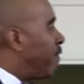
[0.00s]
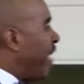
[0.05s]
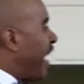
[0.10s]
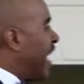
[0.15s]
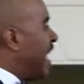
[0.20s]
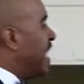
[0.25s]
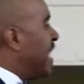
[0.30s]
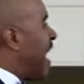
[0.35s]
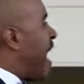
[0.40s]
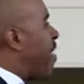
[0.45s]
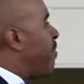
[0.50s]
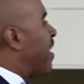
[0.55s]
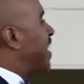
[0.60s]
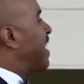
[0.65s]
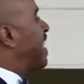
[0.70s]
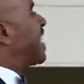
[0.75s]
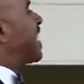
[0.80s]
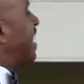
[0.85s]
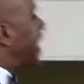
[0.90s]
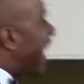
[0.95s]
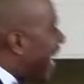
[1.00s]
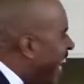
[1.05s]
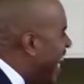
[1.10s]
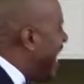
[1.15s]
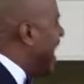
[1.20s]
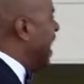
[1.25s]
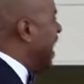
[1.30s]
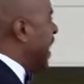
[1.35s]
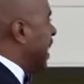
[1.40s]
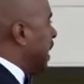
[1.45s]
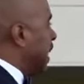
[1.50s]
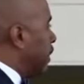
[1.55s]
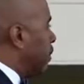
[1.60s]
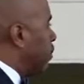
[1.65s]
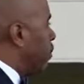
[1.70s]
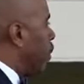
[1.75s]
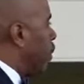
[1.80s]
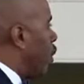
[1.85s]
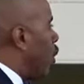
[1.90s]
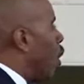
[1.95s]
they never seen
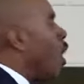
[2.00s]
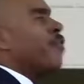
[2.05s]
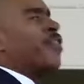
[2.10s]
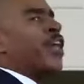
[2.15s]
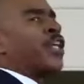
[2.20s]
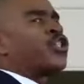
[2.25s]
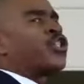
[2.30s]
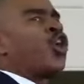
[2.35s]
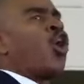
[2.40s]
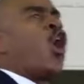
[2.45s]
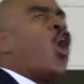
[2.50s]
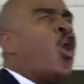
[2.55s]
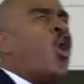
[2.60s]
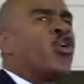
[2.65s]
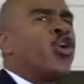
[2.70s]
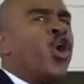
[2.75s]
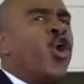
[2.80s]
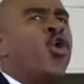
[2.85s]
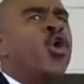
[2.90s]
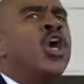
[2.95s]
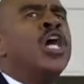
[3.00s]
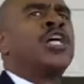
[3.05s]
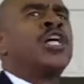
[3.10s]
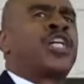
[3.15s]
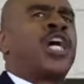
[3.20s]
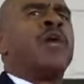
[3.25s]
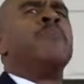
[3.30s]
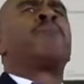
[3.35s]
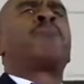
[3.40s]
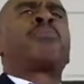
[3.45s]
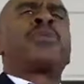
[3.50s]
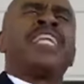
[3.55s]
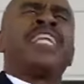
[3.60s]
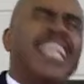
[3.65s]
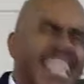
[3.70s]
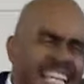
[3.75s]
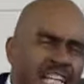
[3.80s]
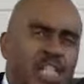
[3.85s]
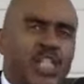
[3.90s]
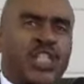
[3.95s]
the total
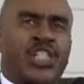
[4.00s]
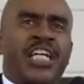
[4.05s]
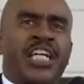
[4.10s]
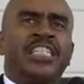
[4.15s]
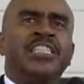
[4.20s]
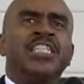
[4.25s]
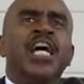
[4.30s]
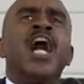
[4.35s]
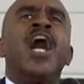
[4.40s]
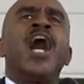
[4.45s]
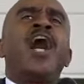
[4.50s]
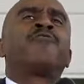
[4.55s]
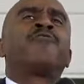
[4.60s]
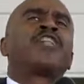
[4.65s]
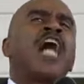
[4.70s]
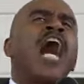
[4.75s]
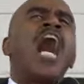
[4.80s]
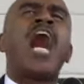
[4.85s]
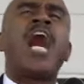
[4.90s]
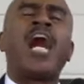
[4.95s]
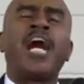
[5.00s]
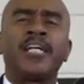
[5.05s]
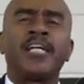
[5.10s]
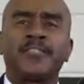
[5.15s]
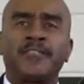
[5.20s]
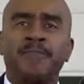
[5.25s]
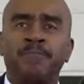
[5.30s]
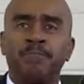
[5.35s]
completion of God.